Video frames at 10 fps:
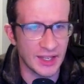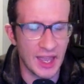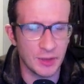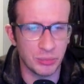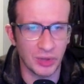
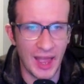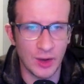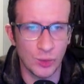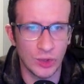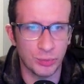And again,
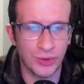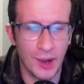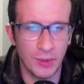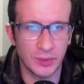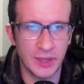black
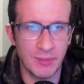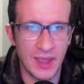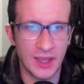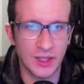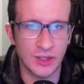will
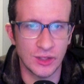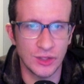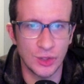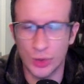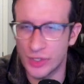probably make
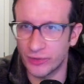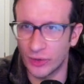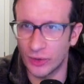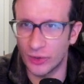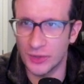
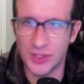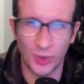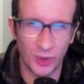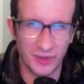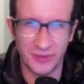useful
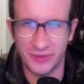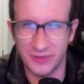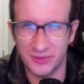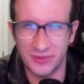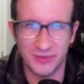sort
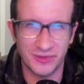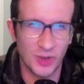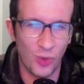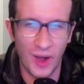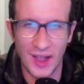of
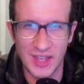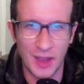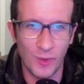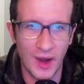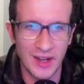
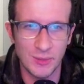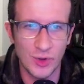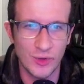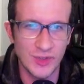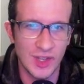
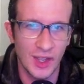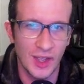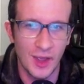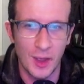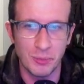quasi-waiting
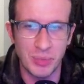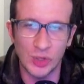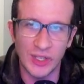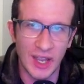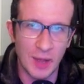moves,
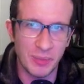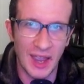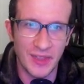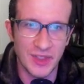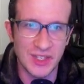building
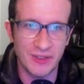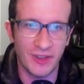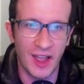up behind this